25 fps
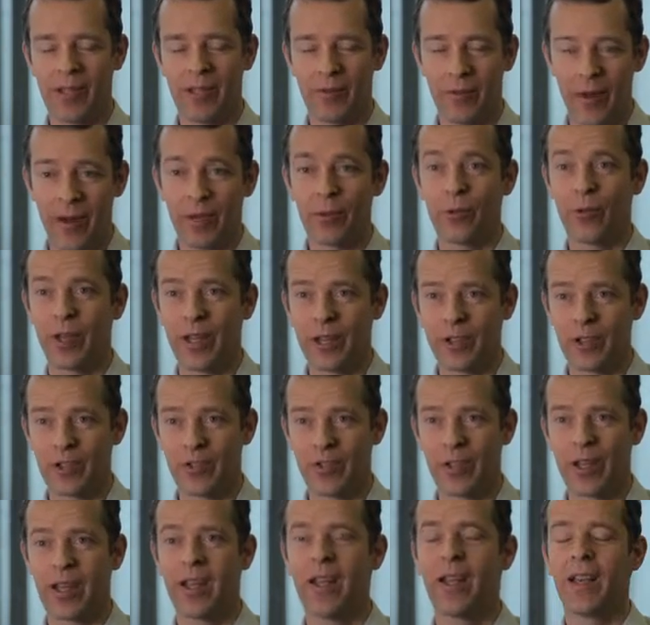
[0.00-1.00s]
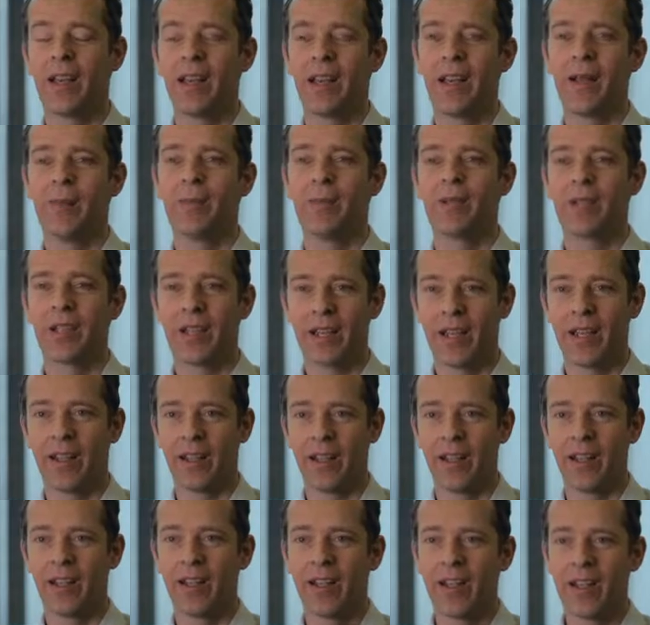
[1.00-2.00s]
in the record industry in
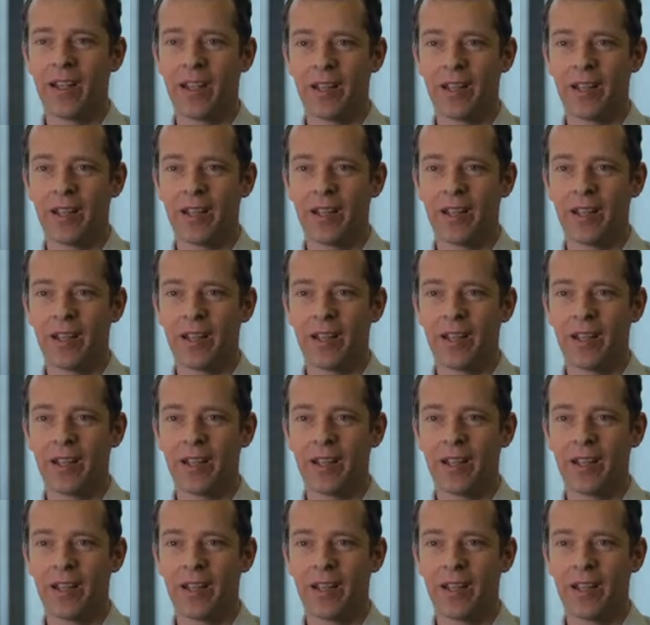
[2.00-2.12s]
particular,